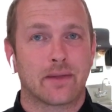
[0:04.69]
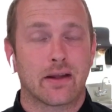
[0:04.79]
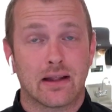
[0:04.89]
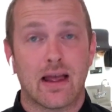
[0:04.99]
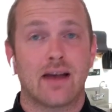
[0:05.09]

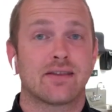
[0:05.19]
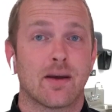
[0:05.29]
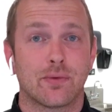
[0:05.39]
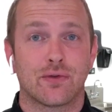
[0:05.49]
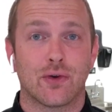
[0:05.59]
On the last
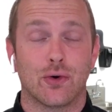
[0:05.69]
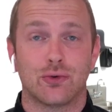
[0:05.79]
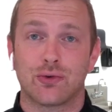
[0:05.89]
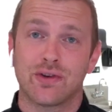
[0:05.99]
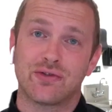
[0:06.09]

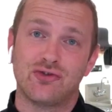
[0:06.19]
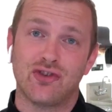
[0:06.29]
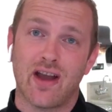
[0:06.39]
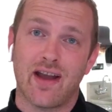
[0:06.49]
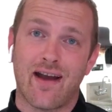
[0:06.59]
episode, Chris
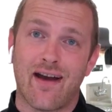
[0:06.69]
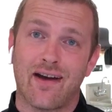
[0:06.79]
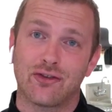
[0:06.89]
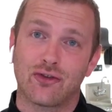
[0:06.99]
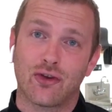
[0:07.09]
J
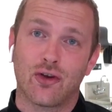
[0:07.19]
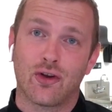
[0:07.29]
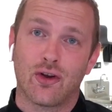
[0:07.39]
asked,